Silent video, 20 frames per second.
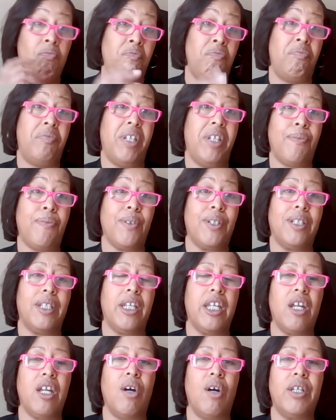
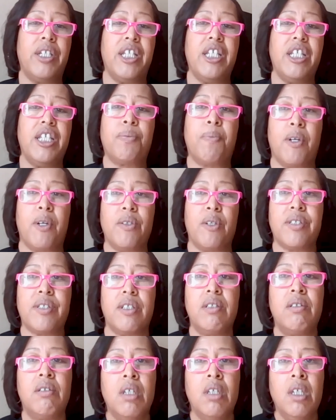differently on each
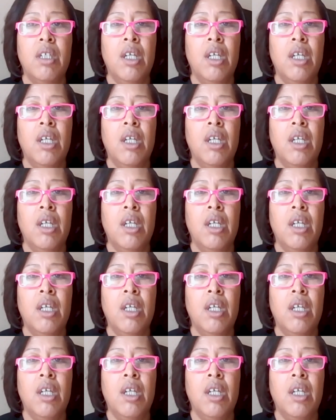person.